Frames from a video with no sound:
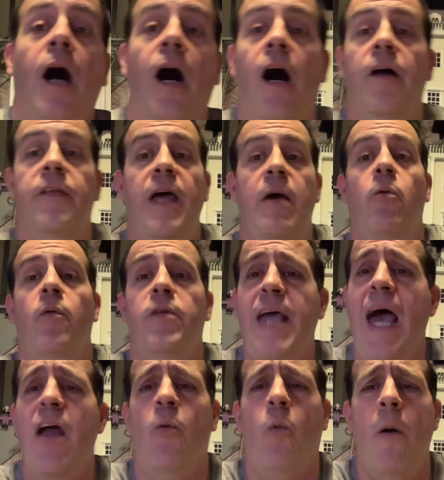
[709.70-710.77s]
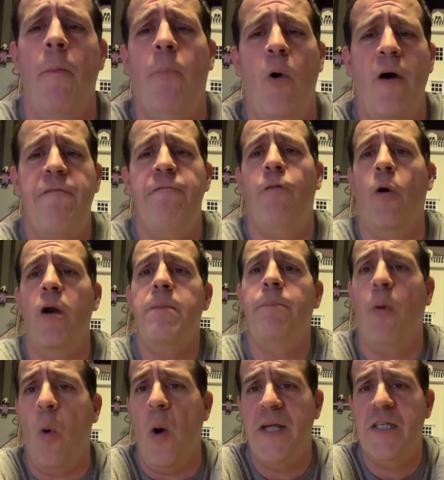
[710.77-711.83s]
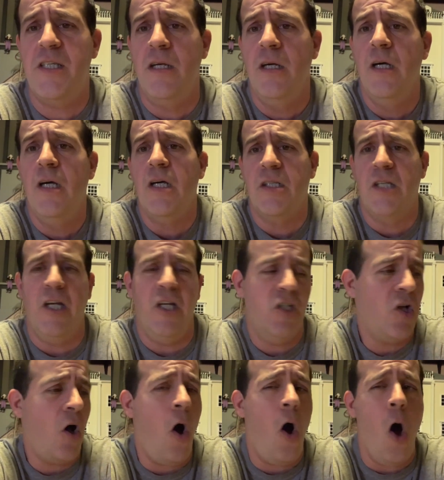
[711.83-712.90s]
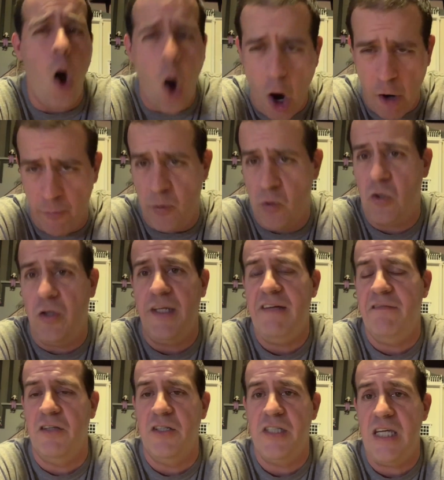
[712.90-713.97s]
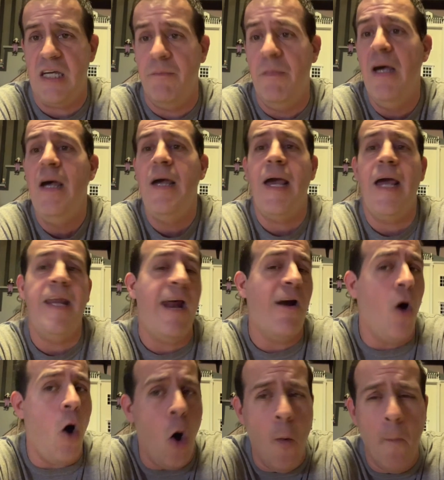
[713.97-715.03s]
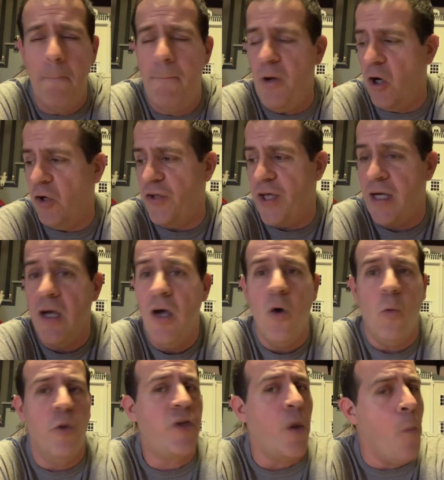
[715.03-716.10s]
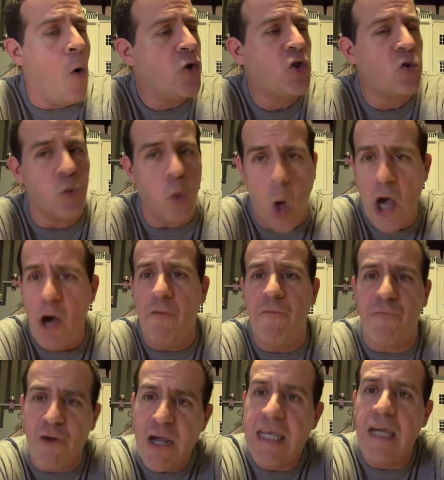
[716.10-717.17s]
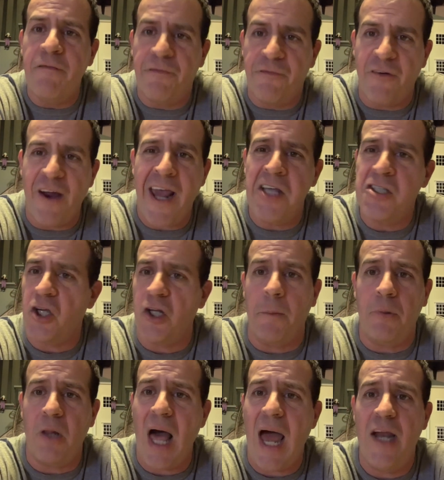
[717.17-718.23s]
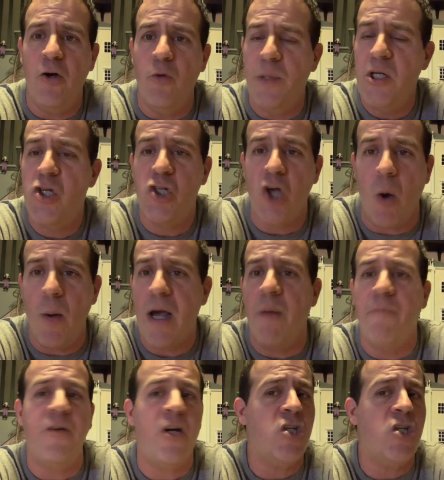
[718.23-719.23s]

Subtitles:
They were down at 1 point, 40 points to this horrible Cleveland team in their own building with the most loyal freaking fans on the planet who've been showing up for this